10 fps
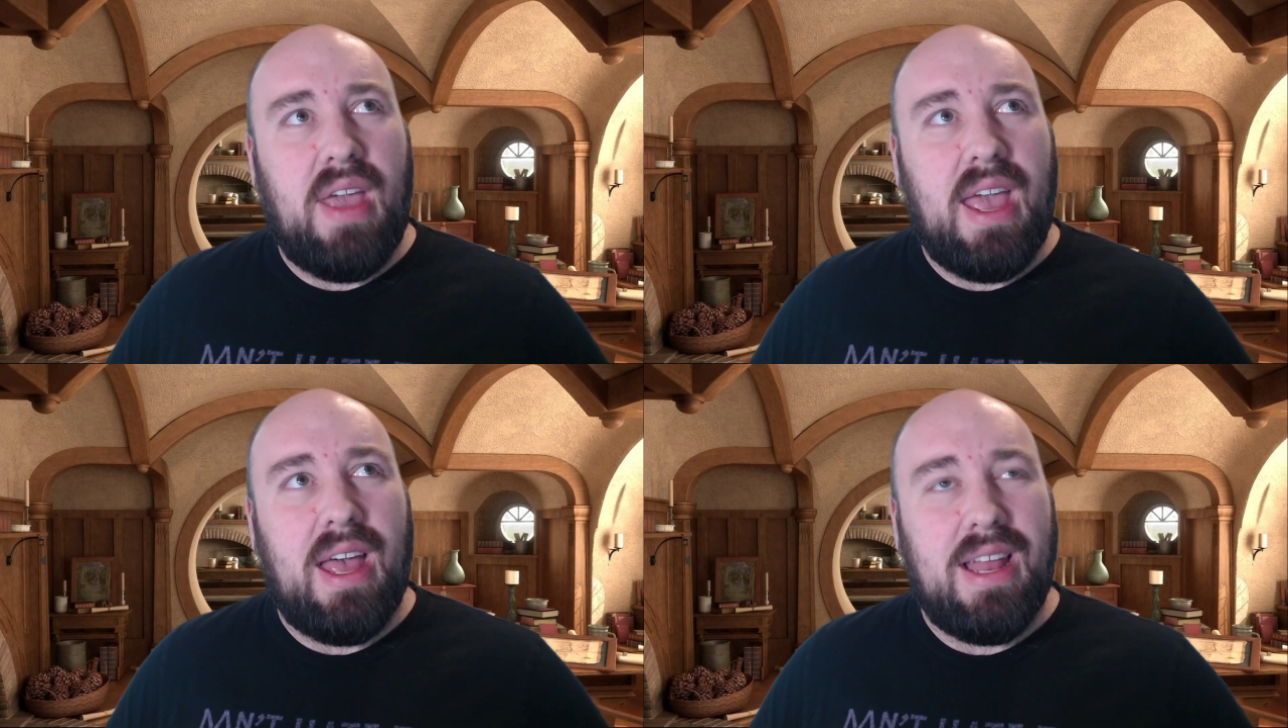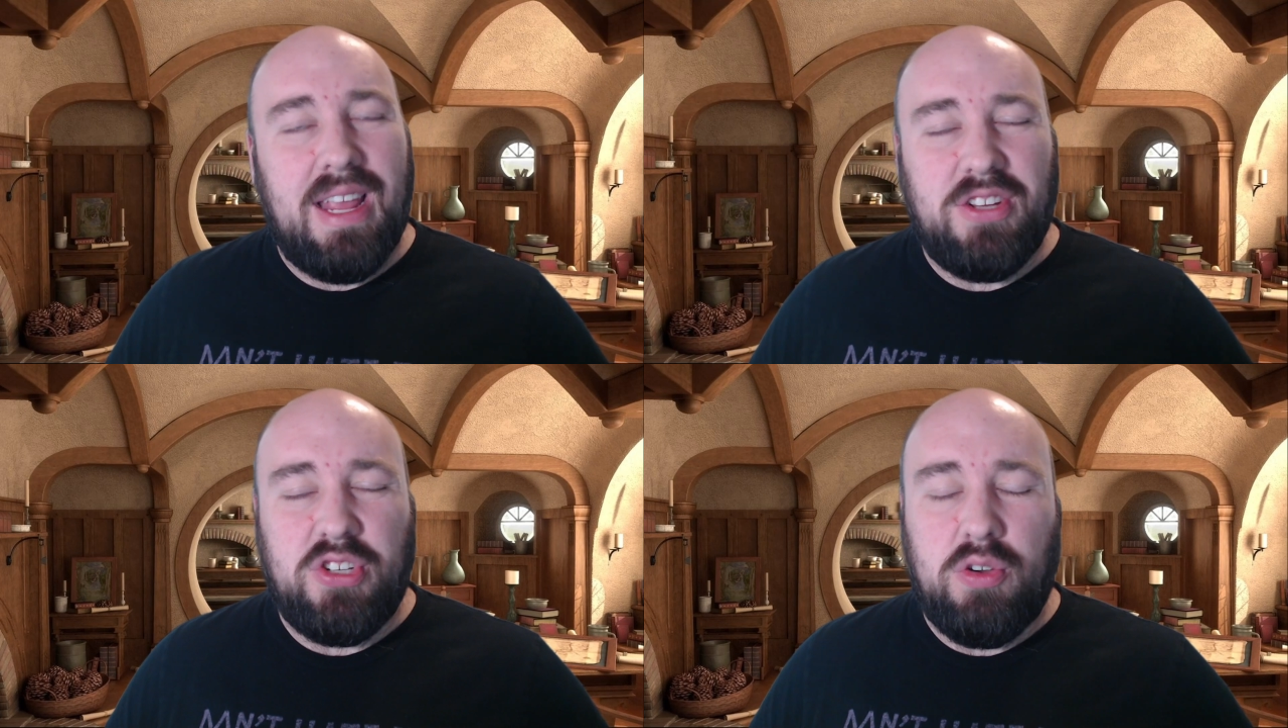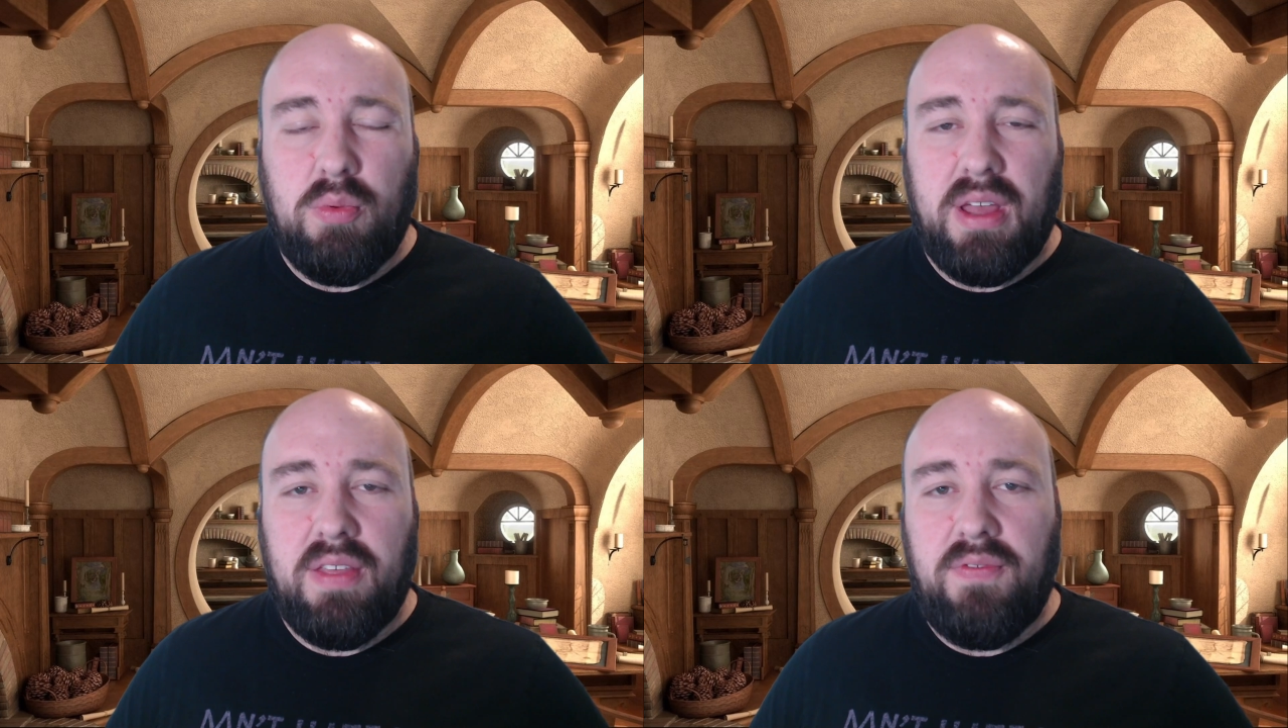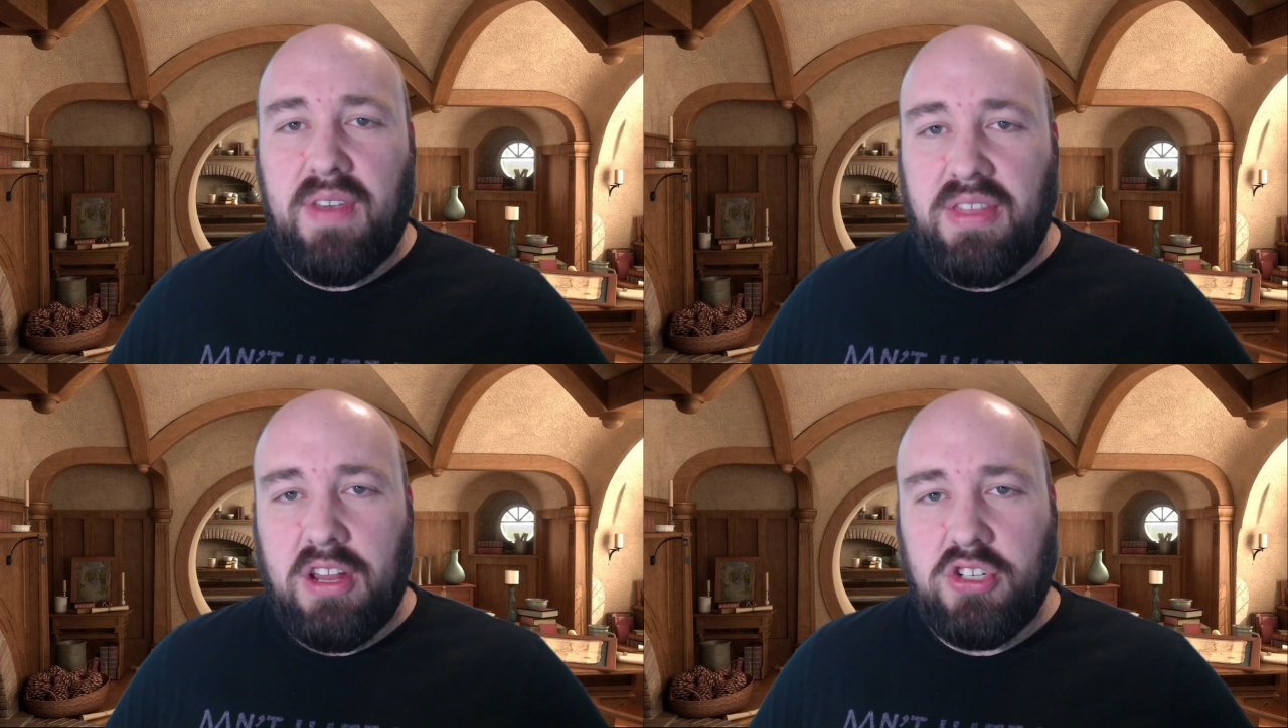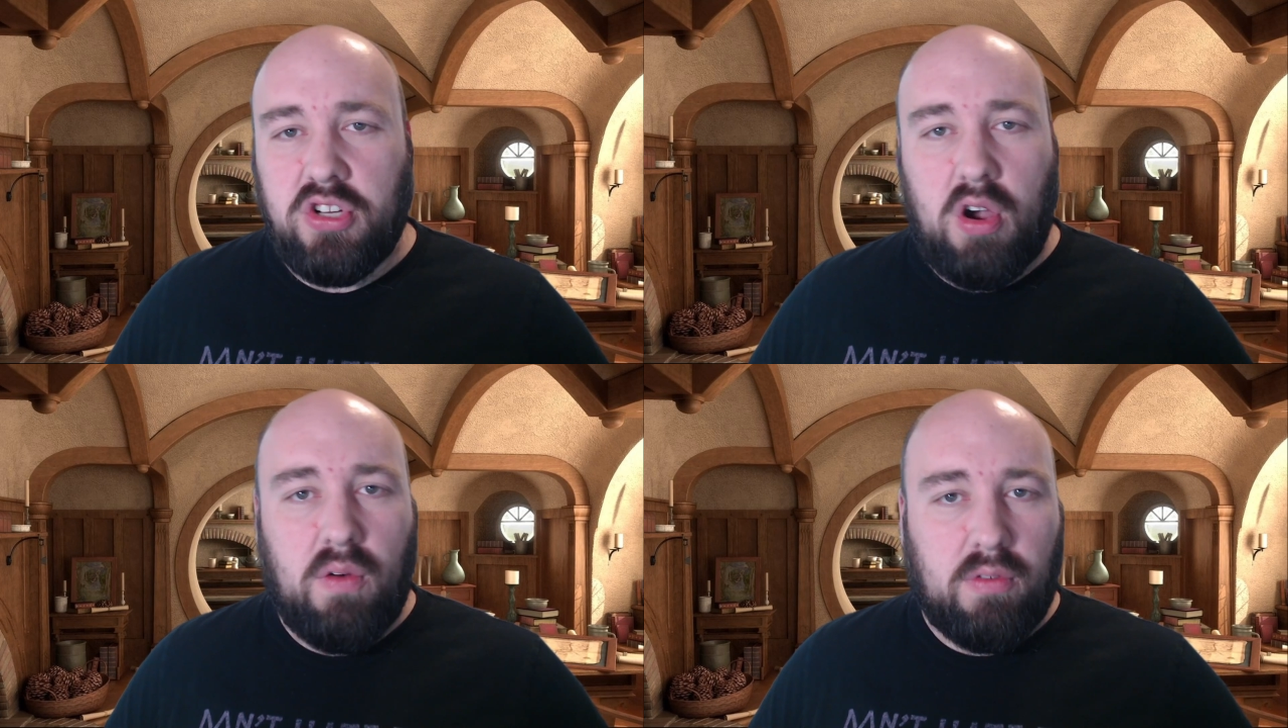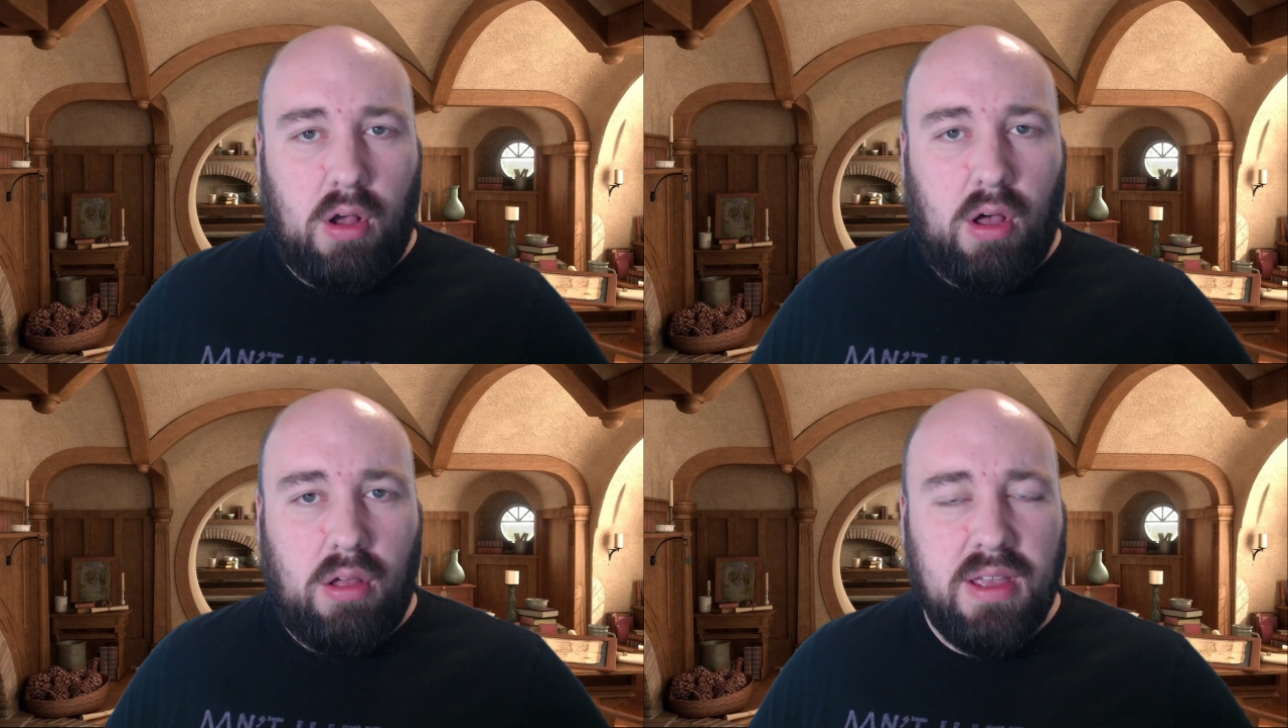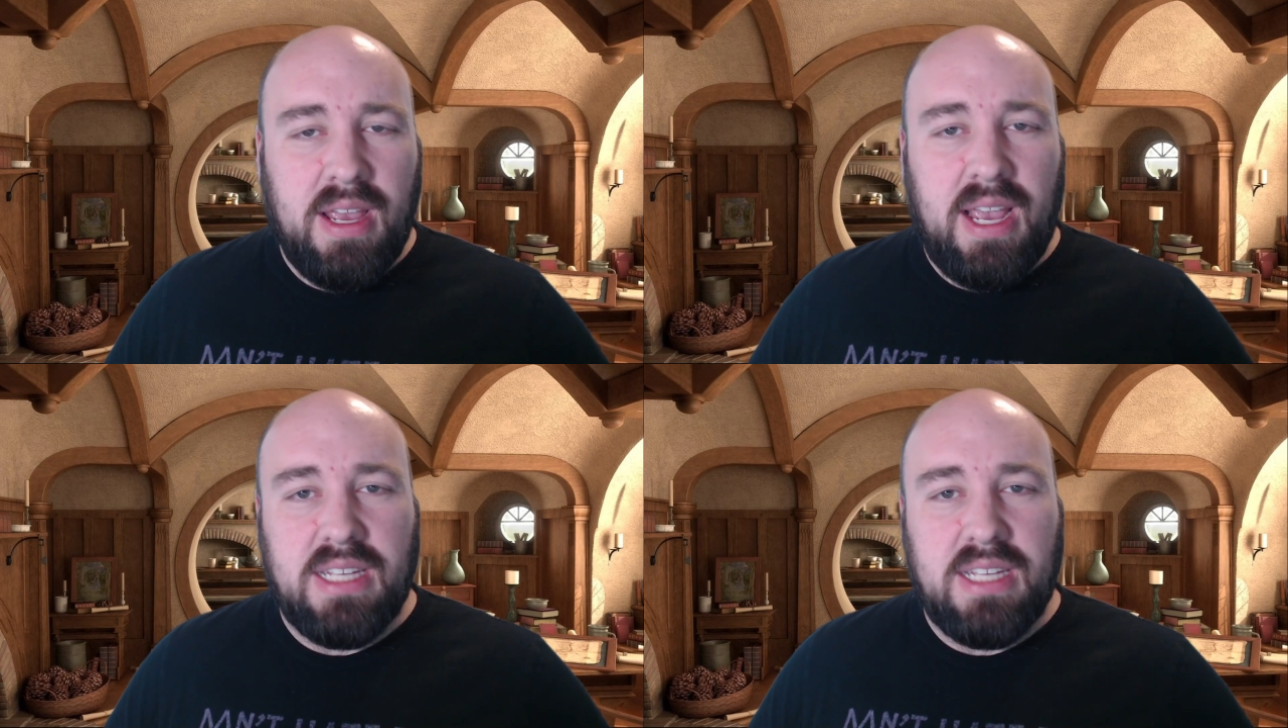an issue with 5th edition overall,